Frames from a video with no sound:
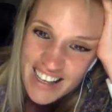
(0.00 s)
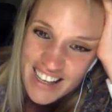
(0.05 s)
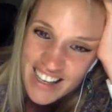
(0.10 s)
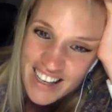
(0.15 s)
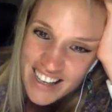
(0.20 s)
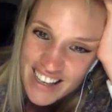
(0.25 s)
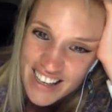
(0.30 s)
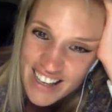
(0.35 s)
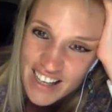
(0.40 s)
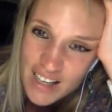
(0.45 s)

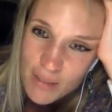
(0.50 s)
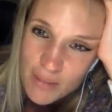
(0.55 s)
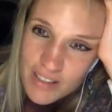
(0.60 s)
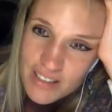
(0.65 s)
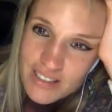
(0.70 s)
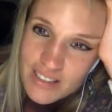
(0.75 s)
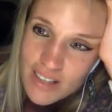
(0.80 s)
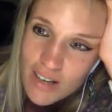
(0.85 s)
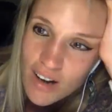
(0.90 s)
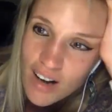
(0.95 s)
But
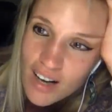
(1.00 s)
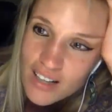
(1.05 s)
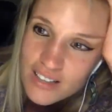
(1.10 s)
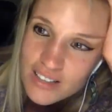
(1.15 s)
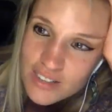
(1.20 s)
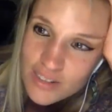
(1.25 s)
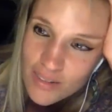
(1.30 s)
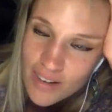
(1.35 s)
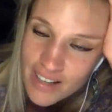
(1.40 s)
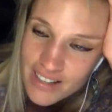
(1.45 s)
it's so hard
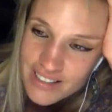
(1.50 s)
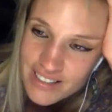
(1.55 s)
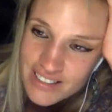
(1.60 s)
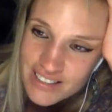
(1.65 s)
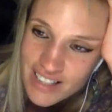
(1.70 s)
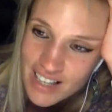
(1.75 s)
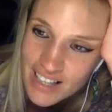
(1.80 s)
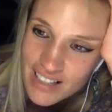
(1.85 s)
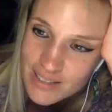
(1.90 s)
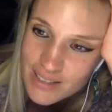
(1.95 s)
to do
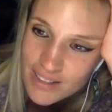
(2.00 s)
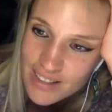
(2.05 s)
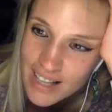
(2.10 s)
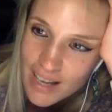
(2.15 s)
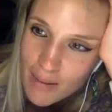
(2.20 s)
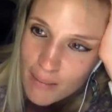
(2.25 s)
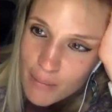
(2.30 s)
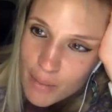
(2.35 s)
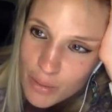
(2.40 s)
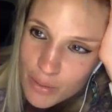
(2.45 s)
exercise when
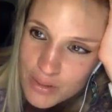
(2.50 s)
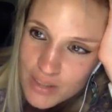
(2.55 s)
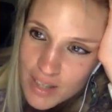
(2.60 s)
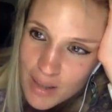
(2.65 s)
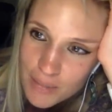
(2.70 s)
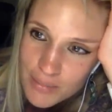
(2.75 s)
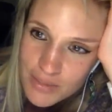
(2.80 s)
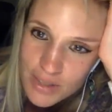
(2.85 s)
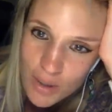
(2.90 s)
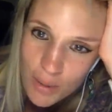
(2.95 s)
that mood
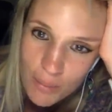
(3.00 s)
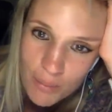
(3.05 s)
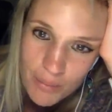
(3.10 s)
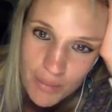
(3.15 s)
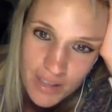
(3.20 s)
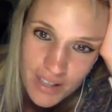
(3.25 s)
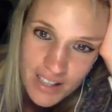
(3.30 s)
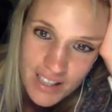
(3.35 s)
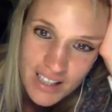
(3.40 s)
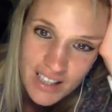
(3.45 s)
comes on.
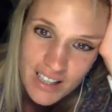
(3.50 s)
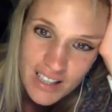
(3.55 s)
But